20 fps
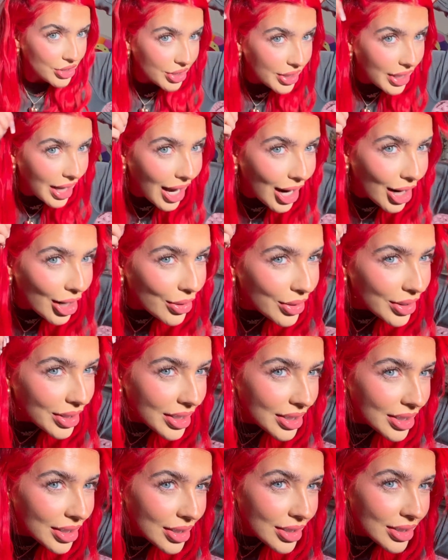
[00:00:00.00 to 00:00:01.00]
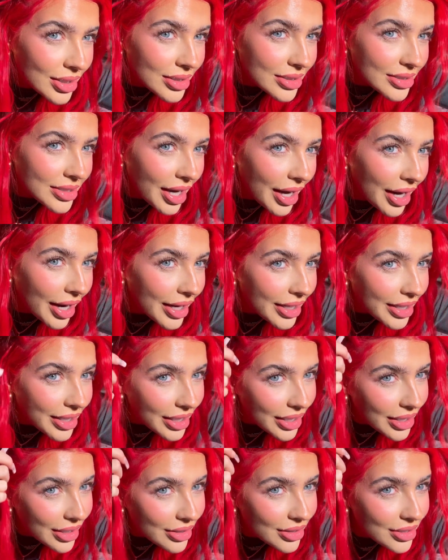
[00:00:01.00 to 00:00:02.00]
you how
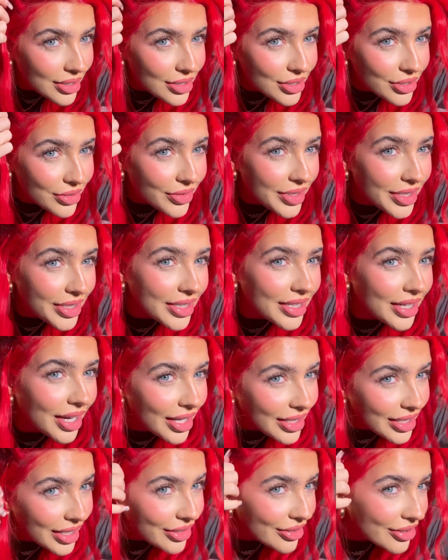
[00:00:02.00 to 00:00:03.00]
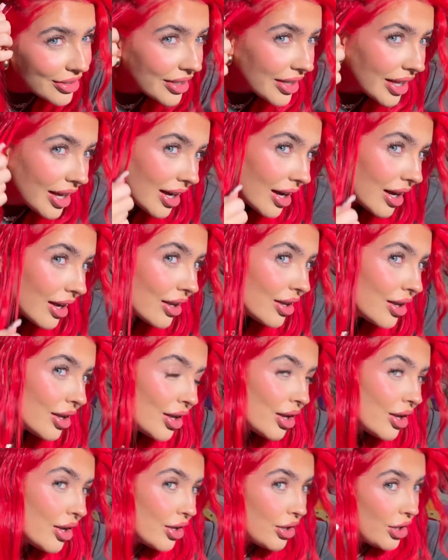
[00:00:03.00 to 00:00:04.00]
tiny and discreet they are. Like, look at that.
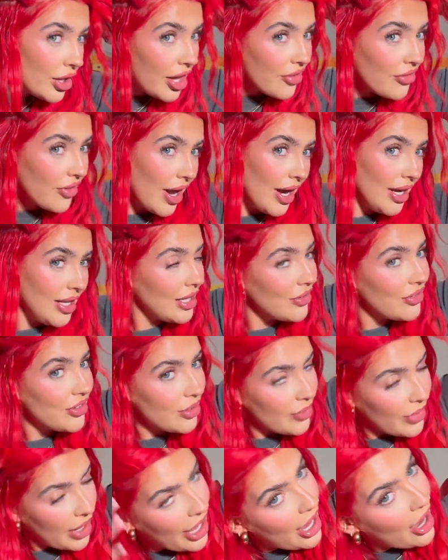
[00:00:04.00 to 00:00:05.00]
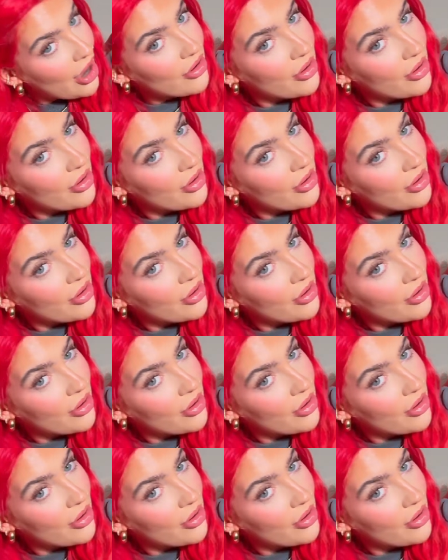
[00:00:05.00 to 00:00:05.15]
If I lifted my hair